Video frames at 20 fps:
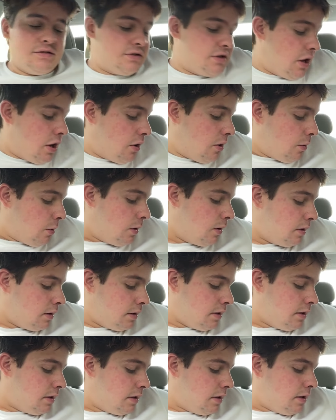So
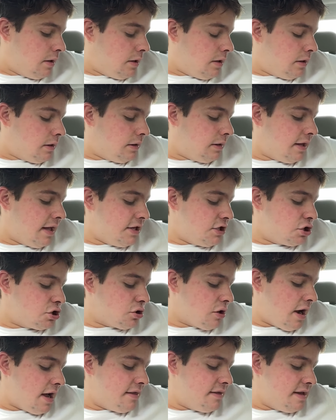let's
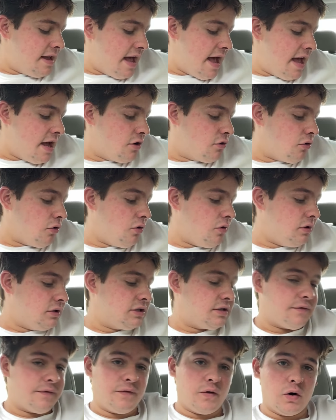try the egg
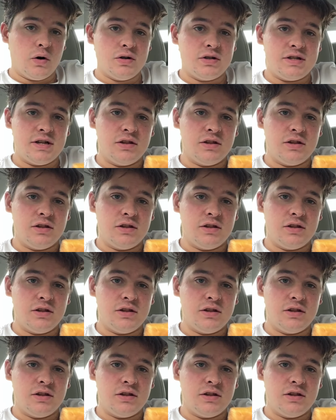rolls first.